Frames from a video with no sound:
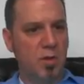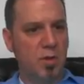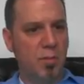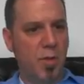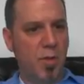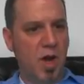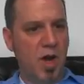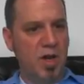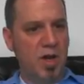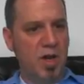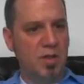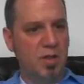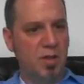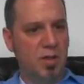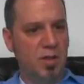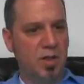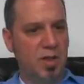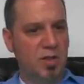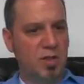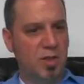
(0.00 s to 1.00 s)
The
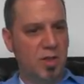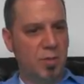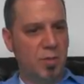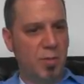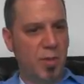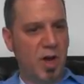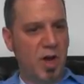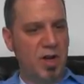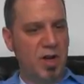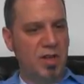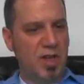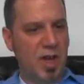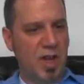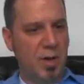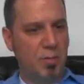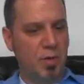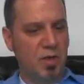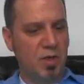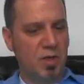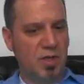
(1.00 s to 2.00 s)
link to the
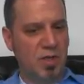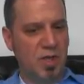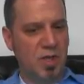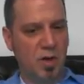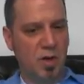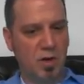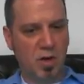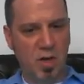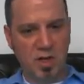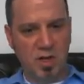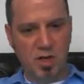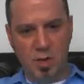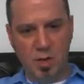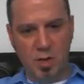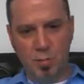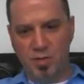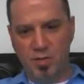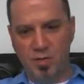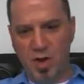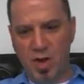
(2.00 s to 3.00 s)
MindTap is here. I
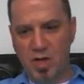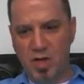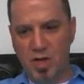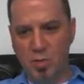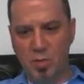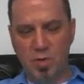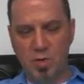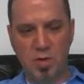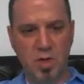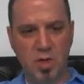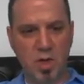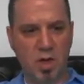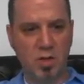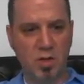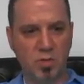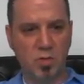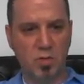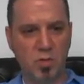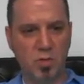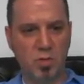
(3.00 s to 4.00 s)
did provide you with the
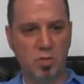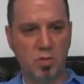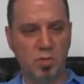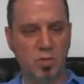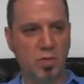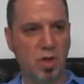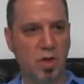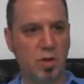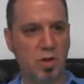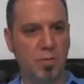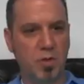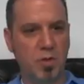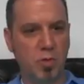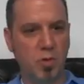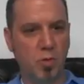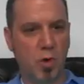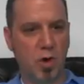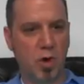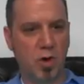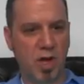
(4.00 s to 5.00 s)
actual
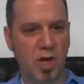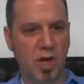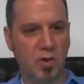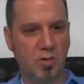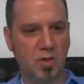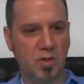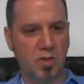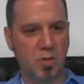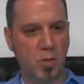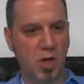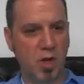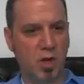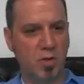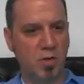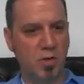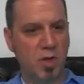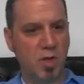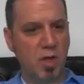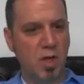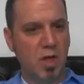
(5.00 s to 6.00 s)
URL as
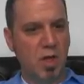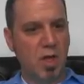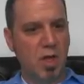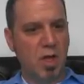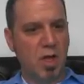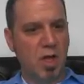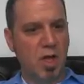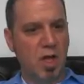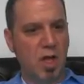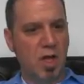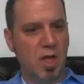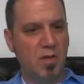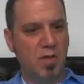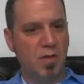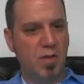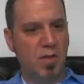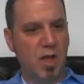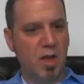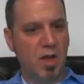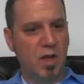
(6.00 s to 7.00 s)
well,
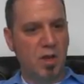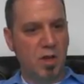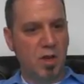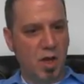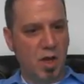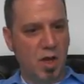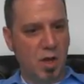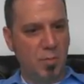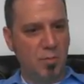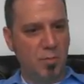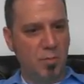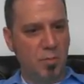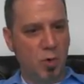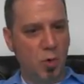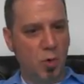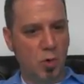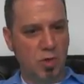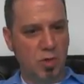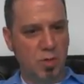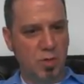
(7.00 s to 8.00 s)
and then
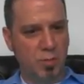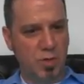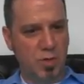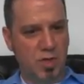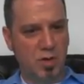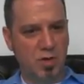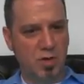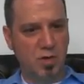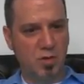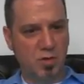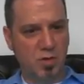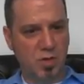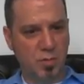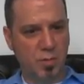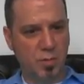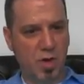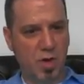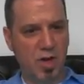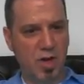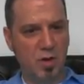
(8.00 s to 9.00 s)
course materials
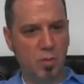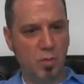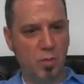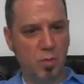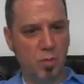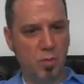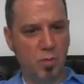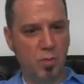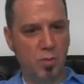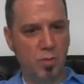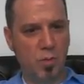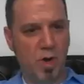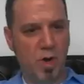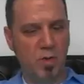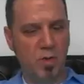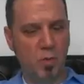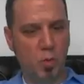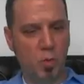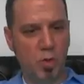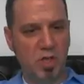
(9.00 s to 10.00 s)
by
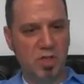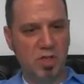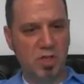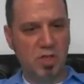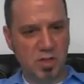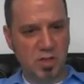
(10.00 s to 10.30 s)
weeks.